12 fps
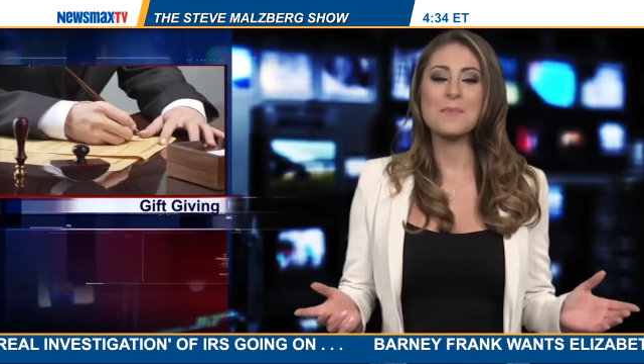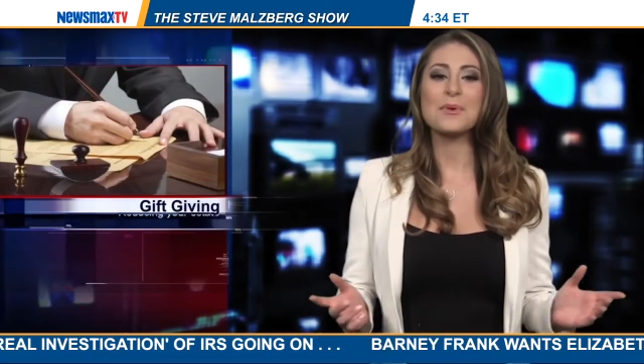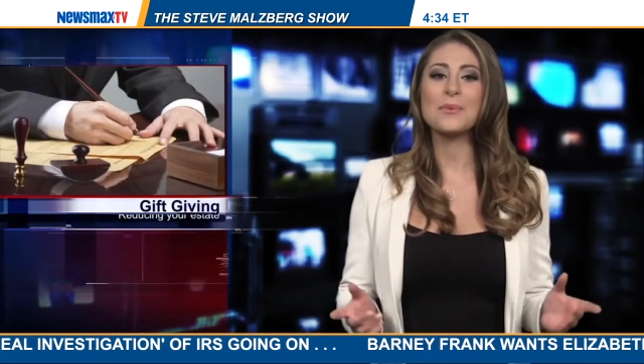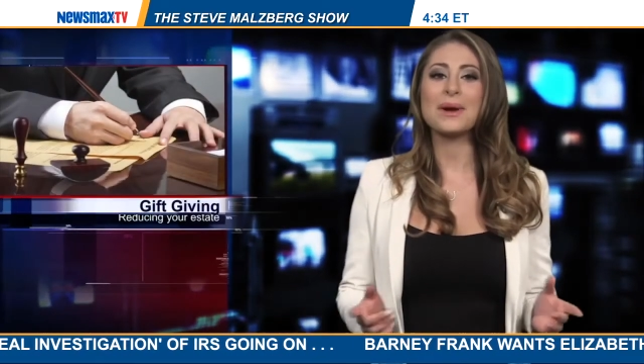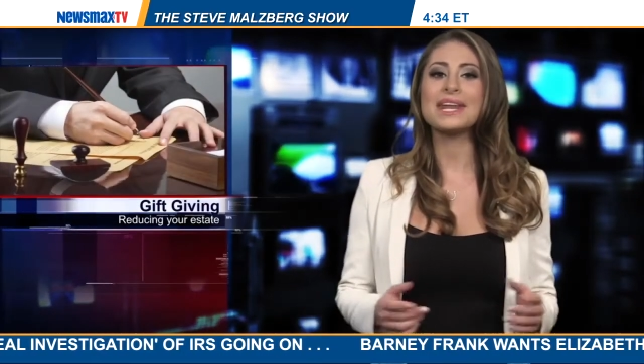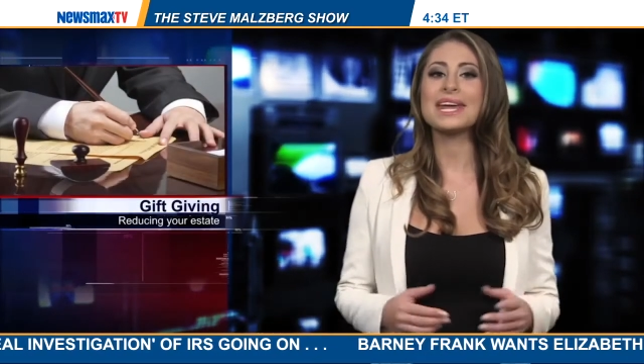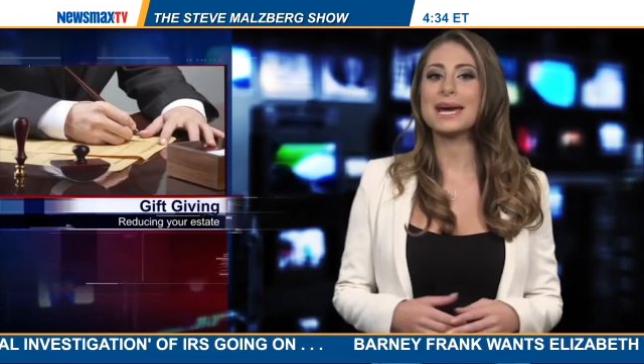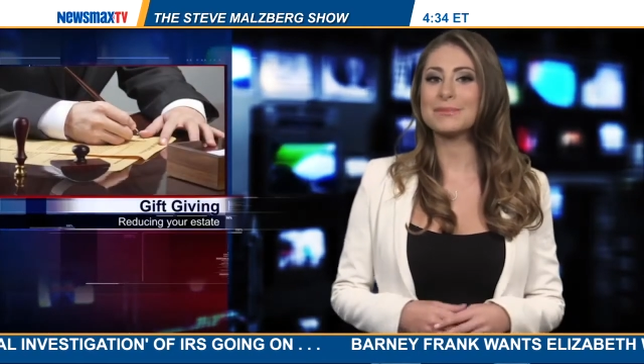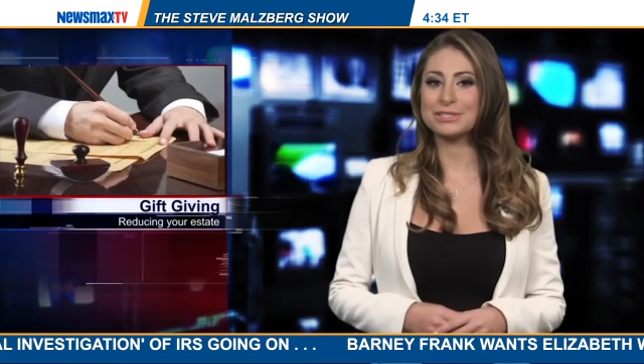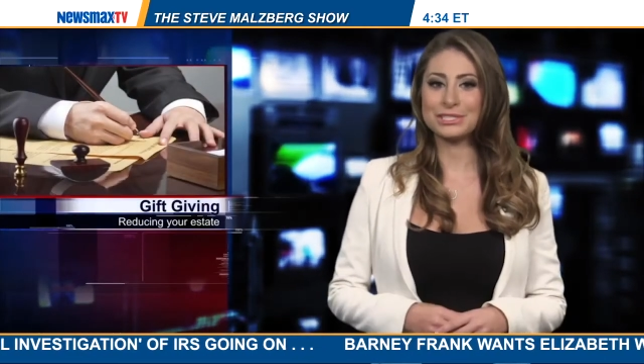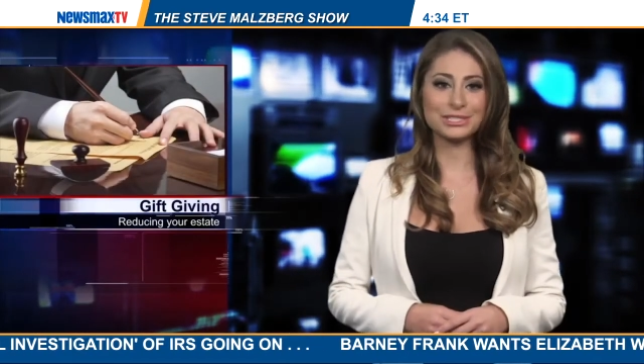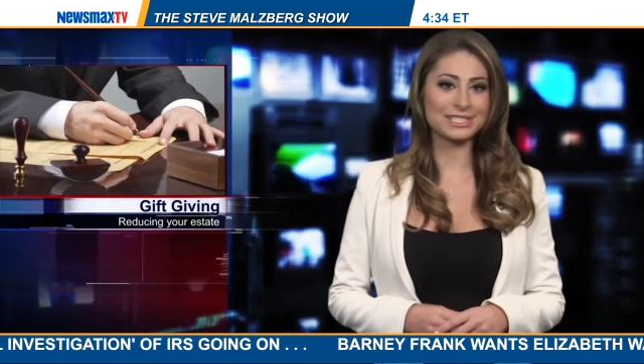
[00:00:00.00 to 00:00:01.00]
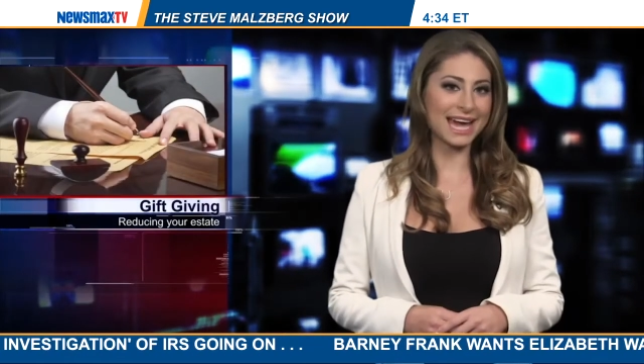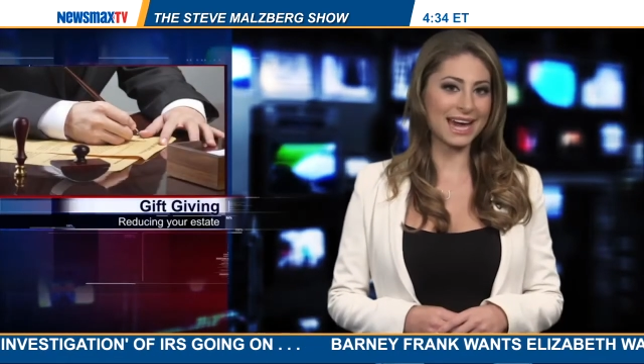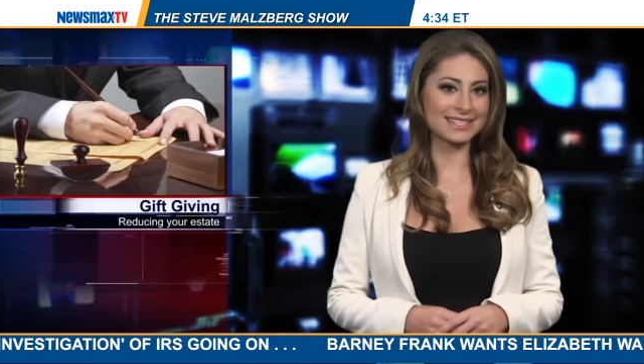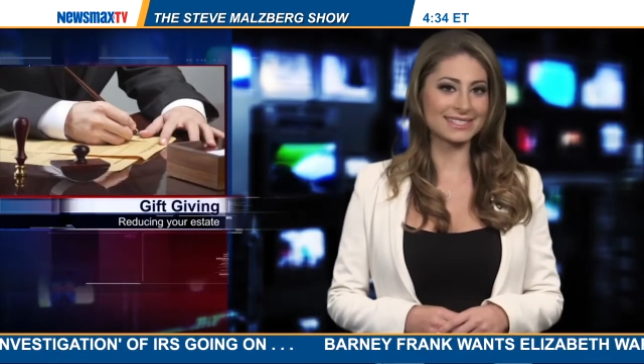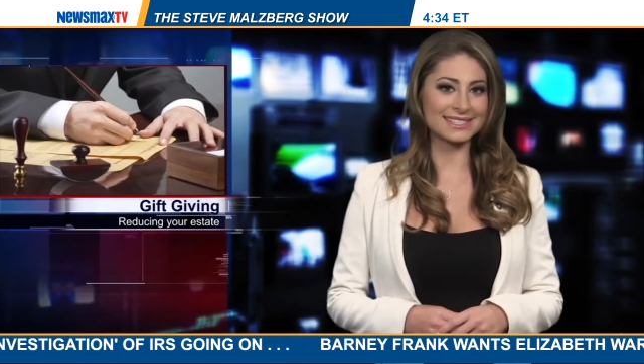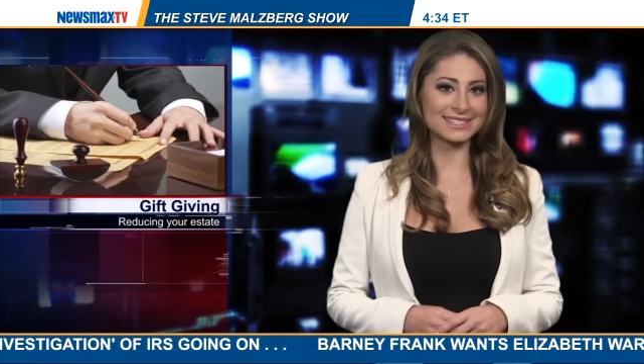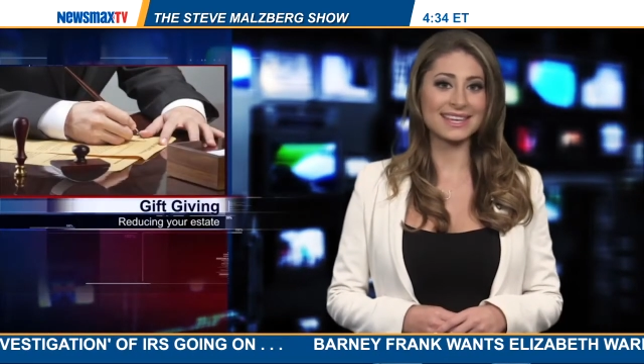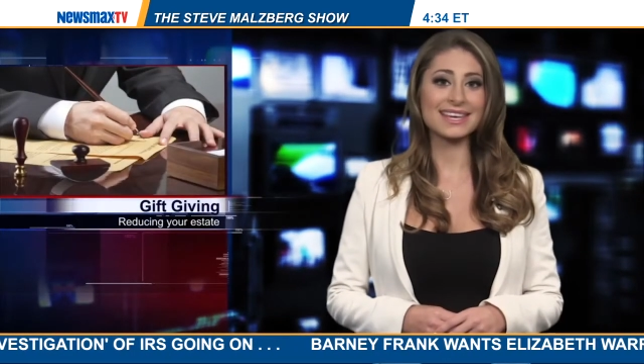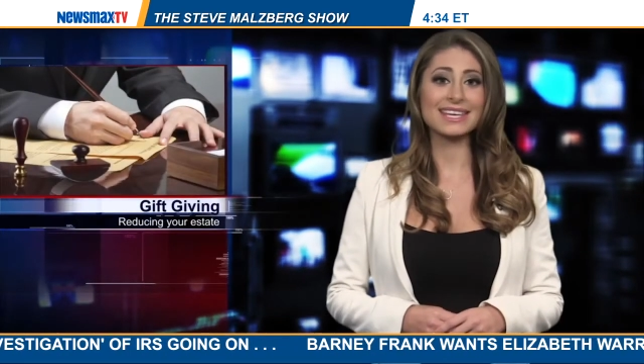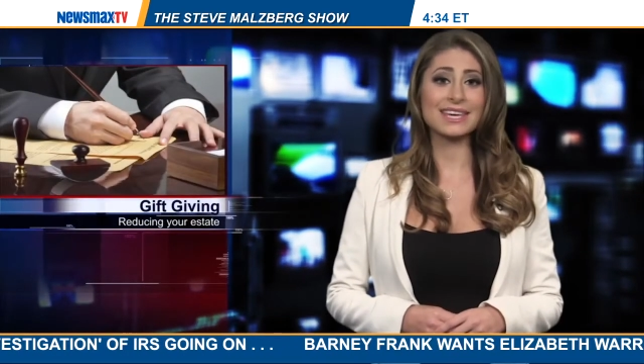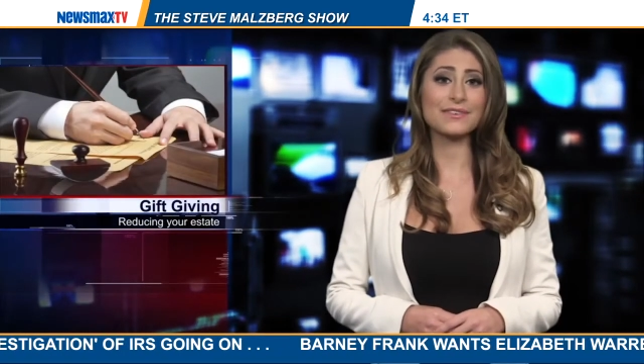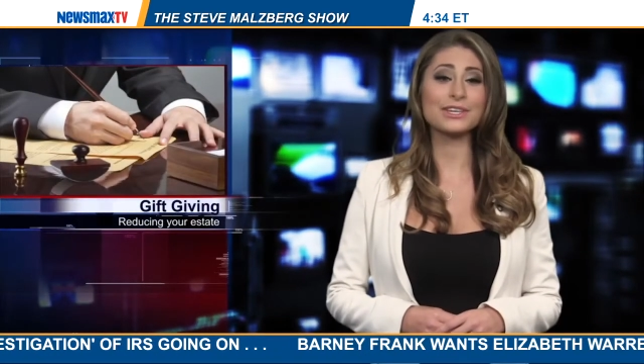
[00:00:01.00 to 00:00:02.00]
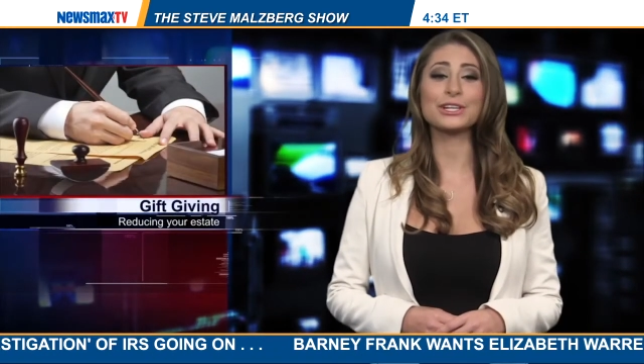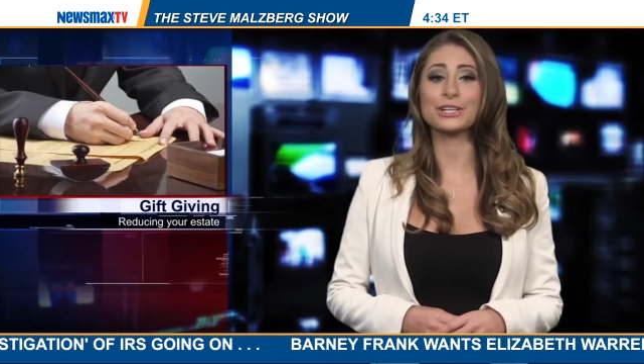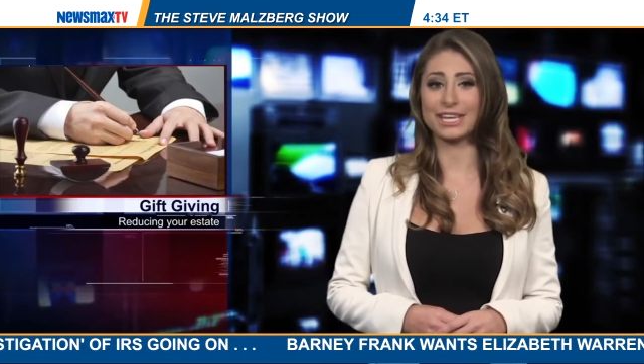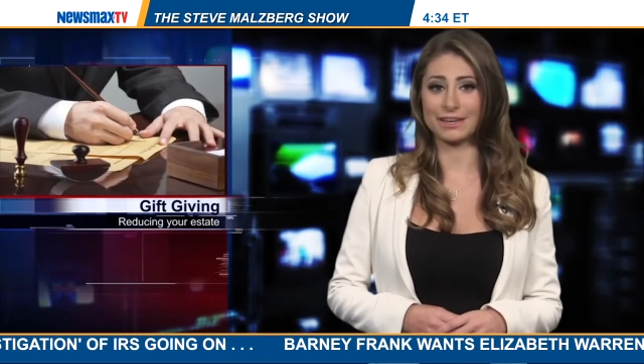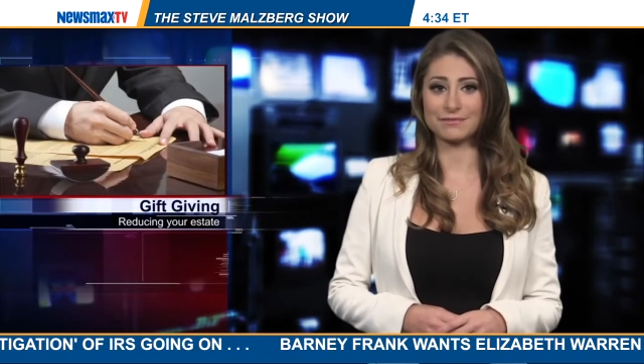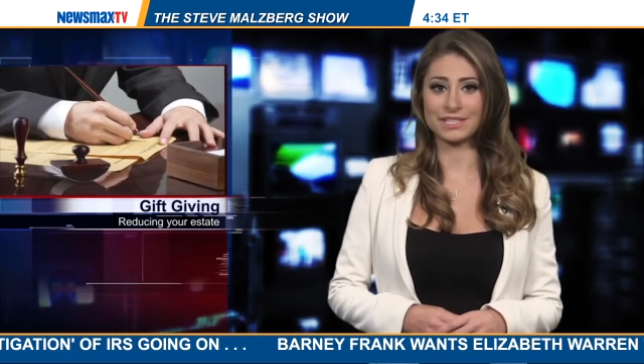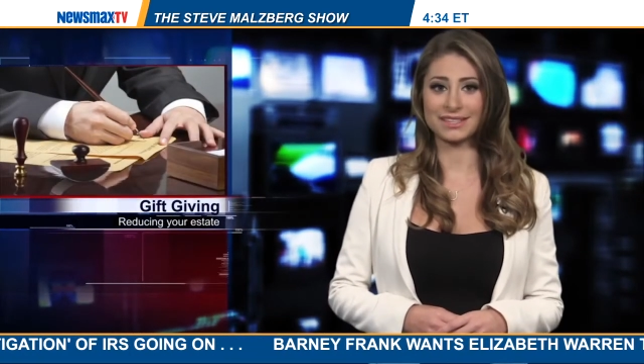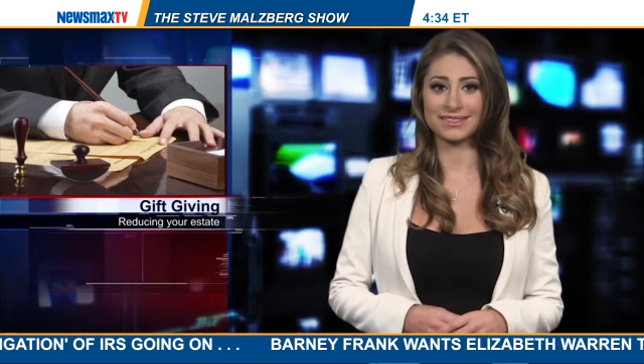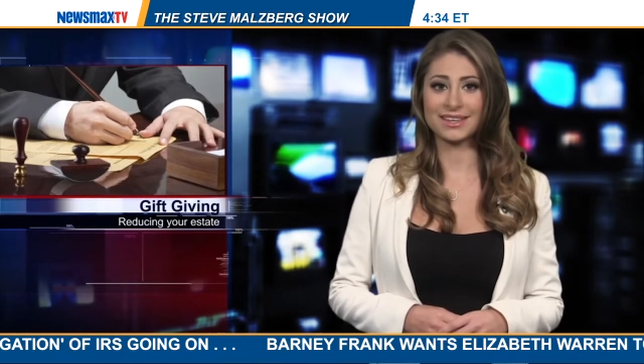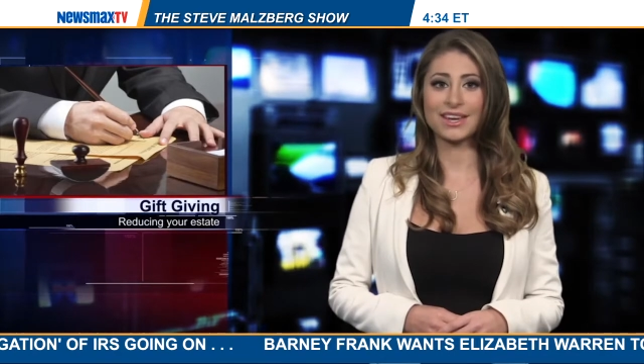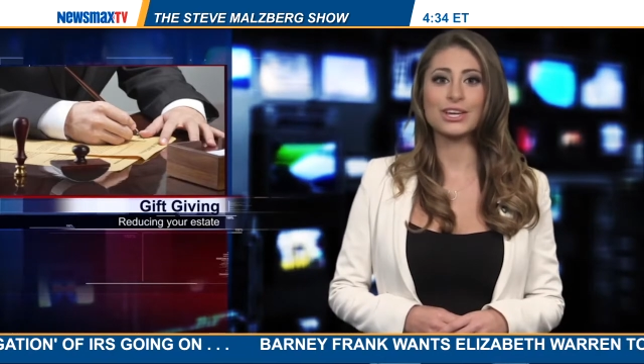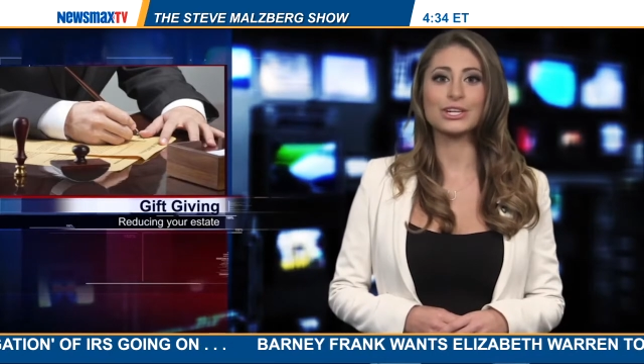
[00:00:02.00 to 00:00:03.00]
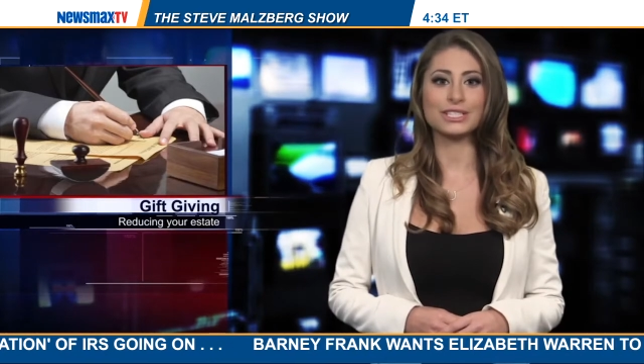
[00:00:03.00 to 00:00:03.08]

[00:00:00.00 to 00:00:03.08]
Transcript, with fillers: But when it comes to your taxes, giving or gifting